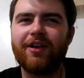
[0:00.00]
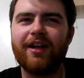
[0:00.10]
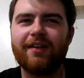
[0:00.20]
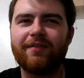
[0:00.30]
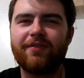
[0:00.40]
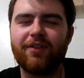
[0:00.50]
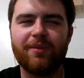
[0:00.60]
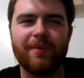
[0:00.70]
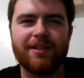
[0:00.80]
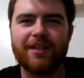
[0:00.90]
going to have
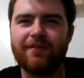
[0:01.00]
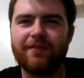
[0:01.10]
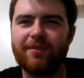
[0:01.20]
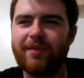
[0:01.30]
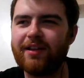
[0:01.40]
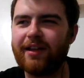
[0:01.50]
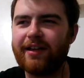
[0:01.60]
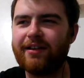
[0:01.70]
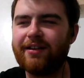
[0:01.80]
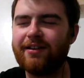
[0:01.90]
Furbies, have it be
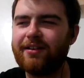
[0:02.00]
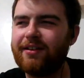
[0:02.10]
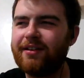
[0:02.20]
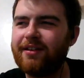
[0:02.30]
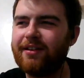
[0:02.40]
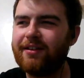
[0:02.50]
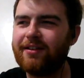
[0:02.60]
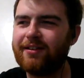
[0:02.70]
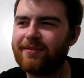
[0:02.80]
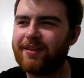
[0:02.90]
like
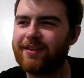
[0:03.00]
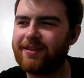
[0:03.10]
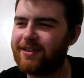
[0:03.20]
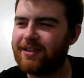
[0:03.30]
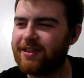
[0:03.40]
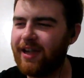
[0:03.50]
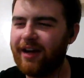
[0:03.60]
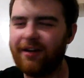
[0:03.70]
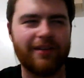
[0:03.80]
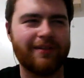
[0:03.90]

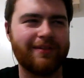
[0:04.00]
scary,